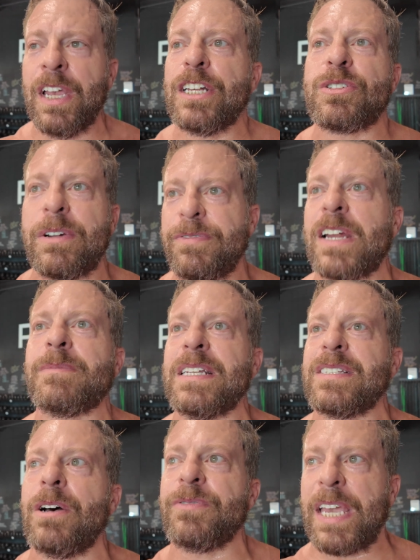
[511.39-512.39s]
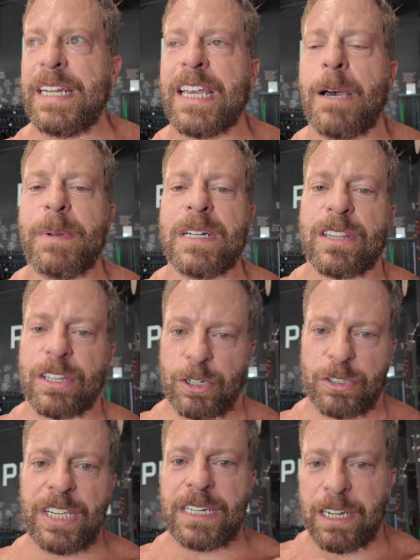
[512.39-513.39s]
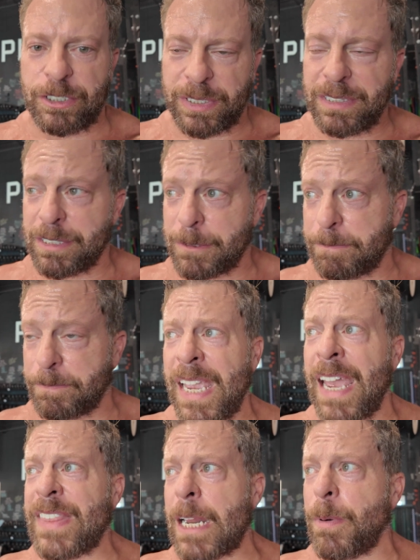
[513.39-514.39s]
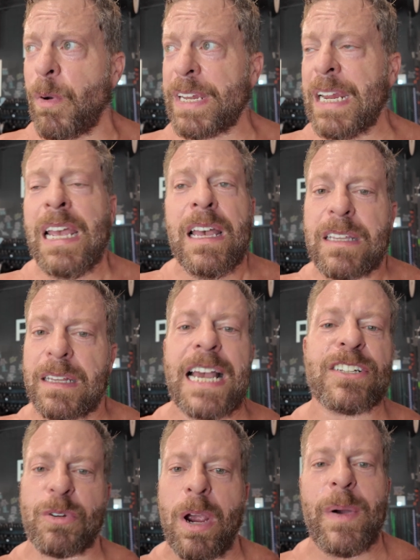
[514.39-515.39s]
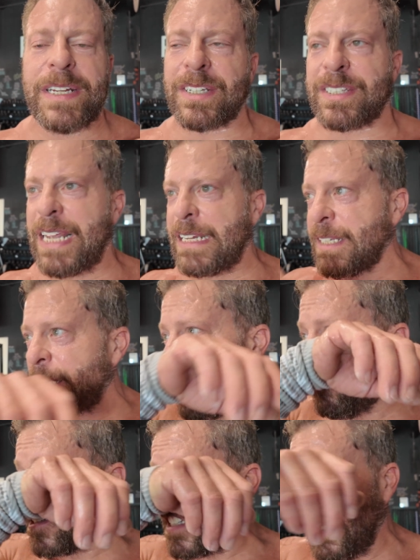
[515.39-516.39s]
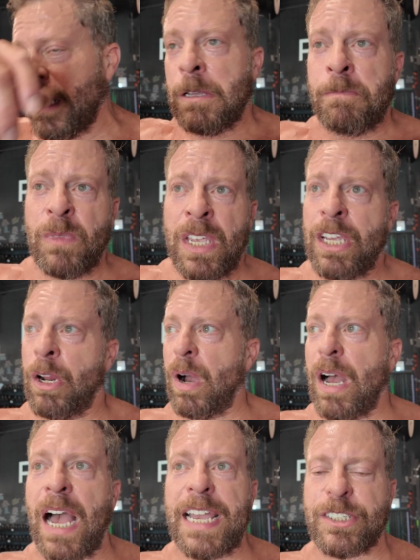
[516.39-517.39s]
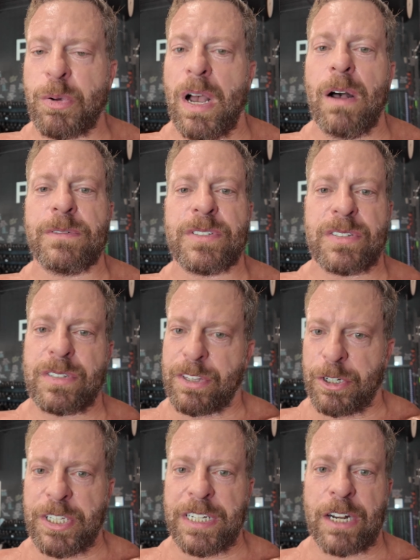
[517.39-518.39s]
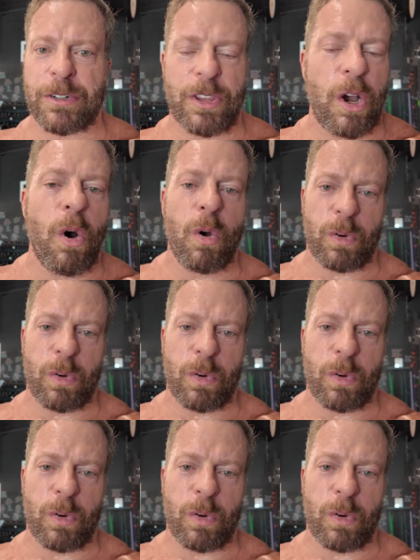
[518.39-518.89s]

So I'd find myself getting up into the 1300s. At that point, the last row, I just sent it. I was, high 12s, 1300 the whole